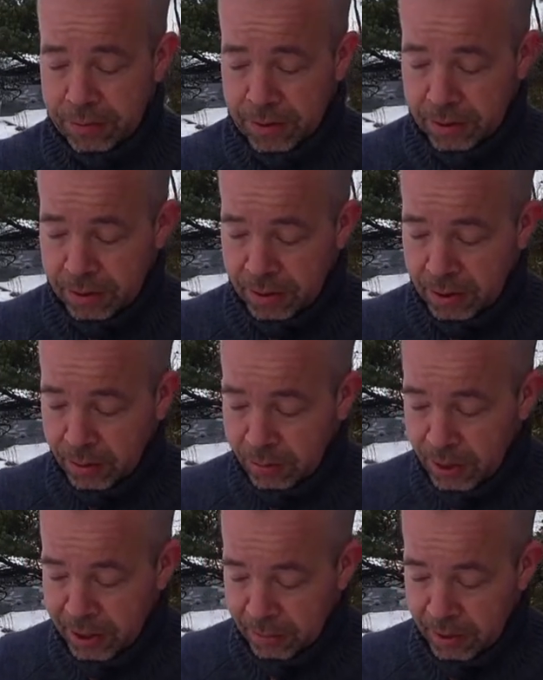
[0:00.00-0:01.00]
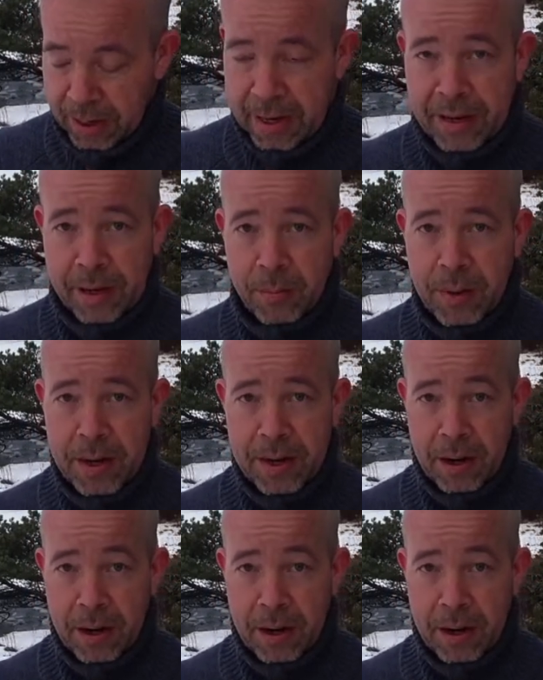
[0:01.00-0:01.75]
I'm gonna unpack my landing pad.